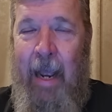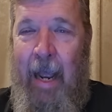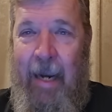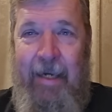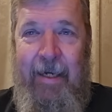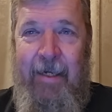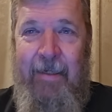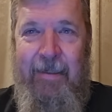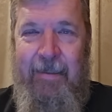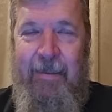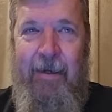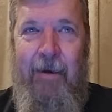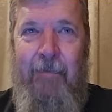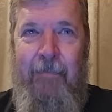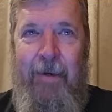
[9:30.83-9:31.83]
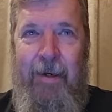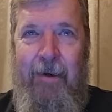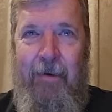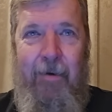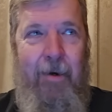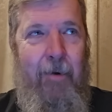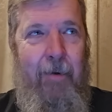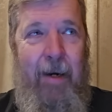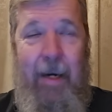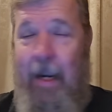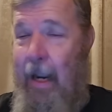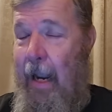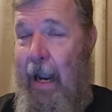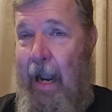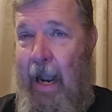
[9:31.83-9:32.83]
I didn't come here going,
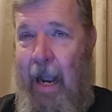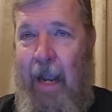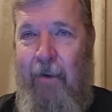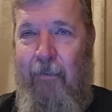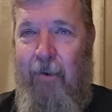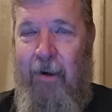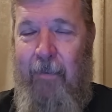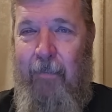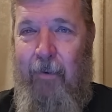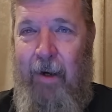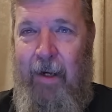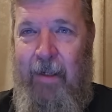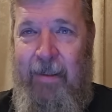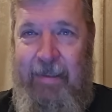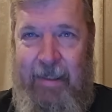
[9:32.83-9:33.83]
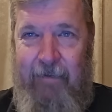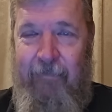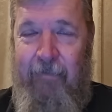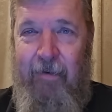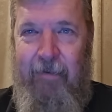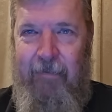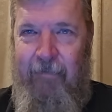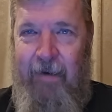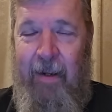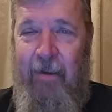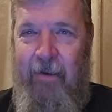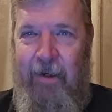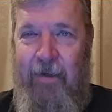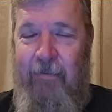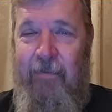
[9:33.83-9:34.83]
I want to bring different
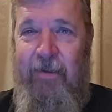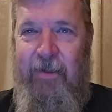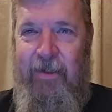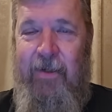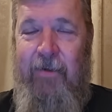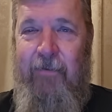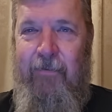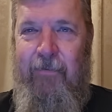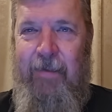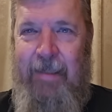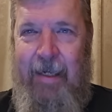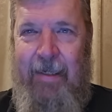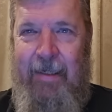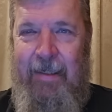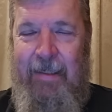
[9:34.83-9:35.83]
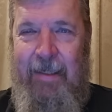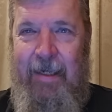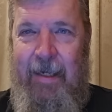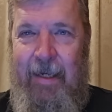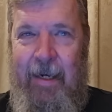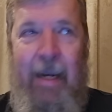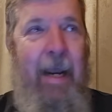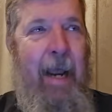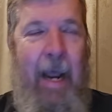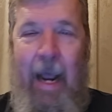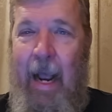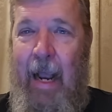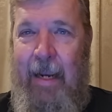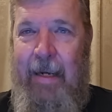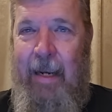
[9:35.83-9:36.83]
values to Tennessee.
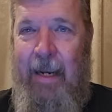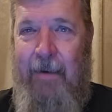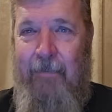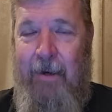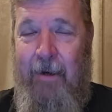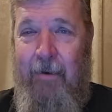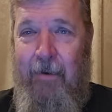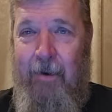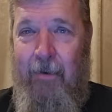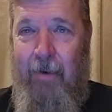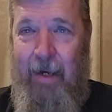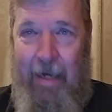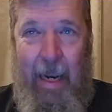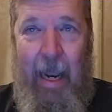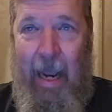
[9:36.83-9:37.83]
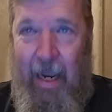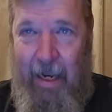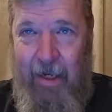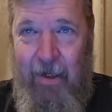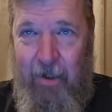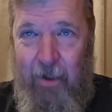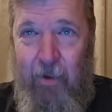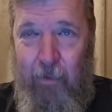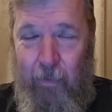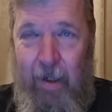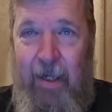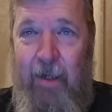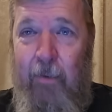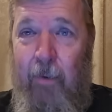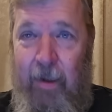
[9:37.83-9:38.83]
I came here going, I
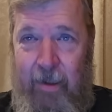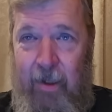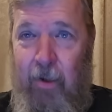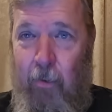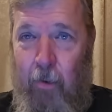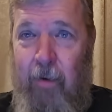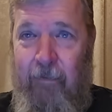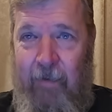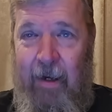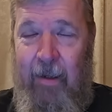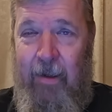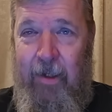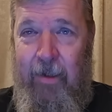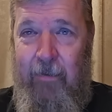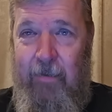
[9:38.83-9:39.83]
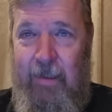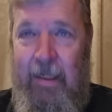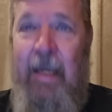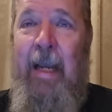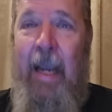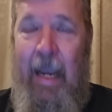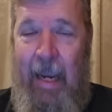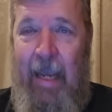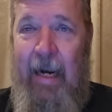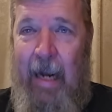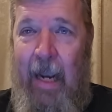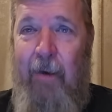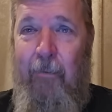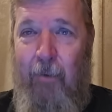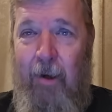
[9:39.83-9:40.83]
agree with your values, and
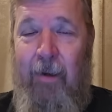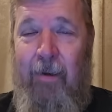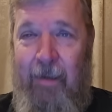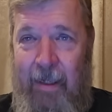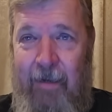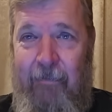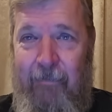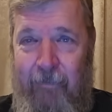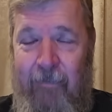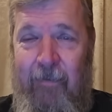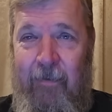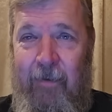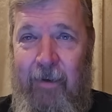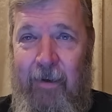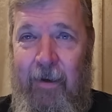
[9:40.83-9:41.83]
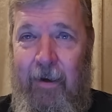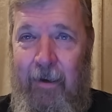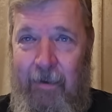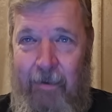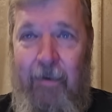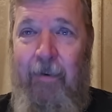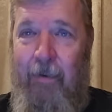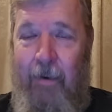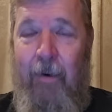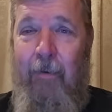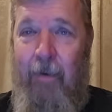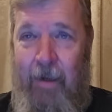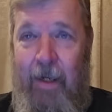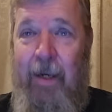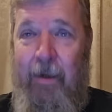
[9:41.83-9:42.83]
I want to live
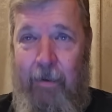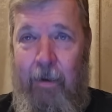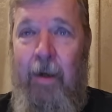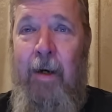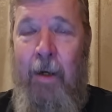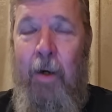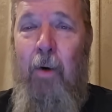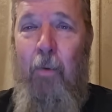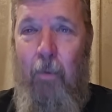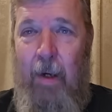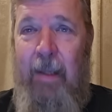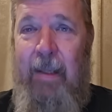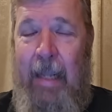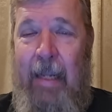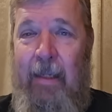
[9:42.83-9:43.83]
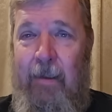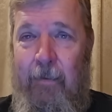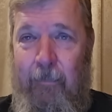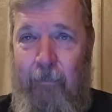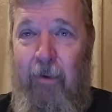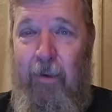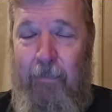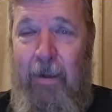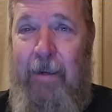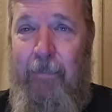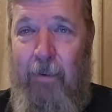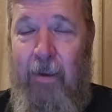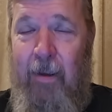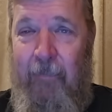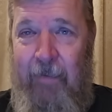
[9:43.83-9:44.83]
in with
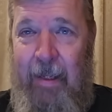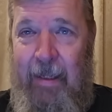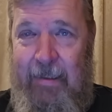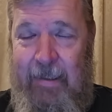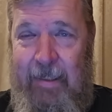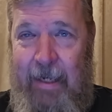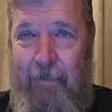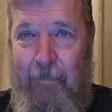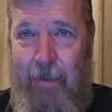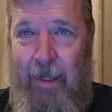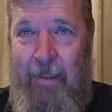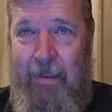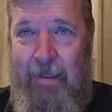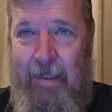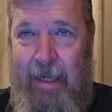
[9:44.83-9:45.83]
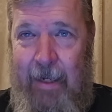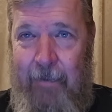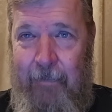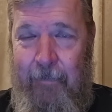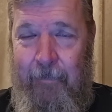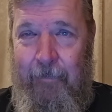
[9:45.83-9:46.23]
people of that same mindset.